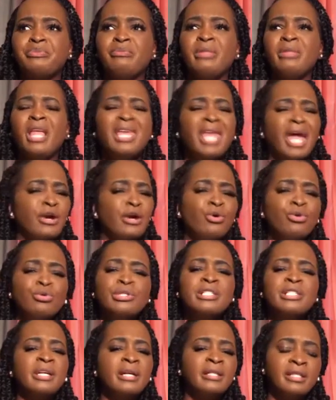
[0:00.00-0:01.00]
like, who
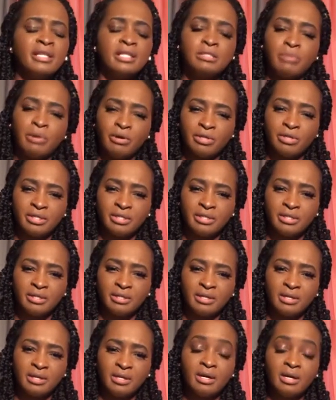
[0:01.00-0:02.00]
sent this
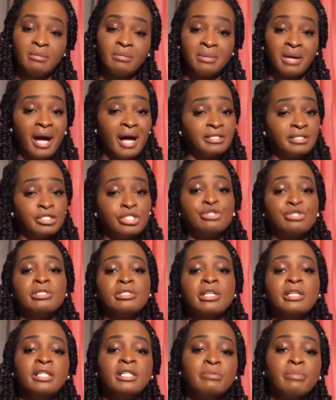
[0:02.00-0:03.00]
person? God, did you
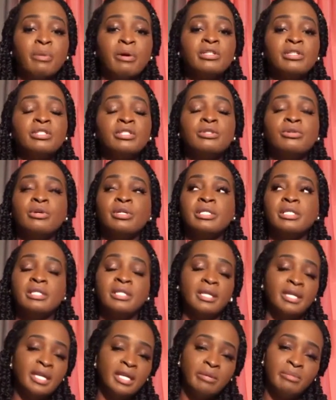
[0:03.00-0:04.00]
send this person, or did
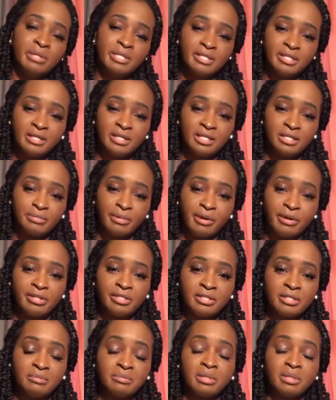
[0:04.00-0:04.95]
the enemy send this person?